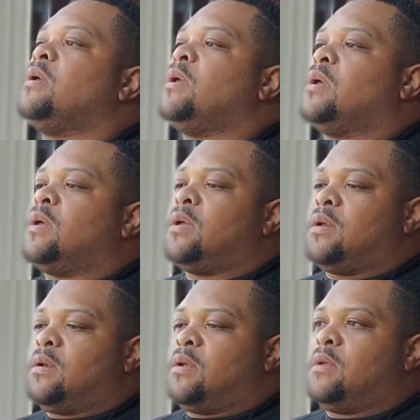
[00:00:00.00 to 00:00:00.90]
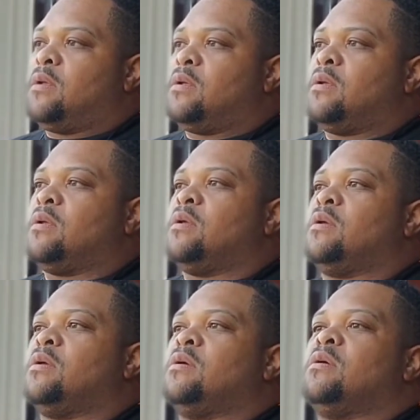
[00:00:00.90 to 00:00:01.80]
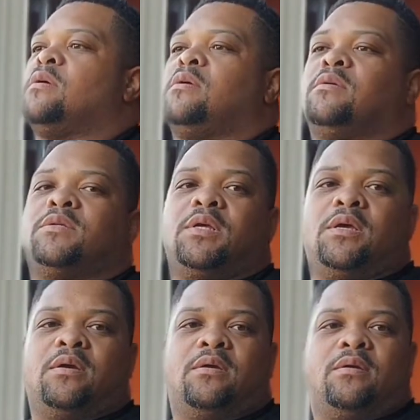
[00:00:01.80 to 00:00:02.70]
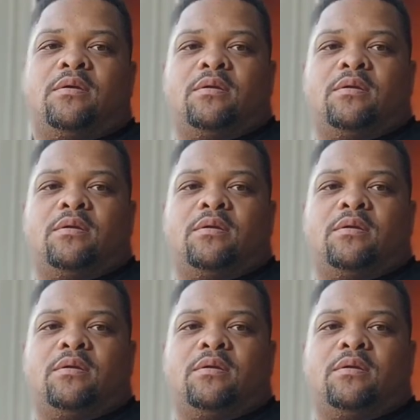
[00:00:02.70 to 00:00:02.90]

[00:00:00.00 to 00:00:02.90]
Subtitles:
And you can see here,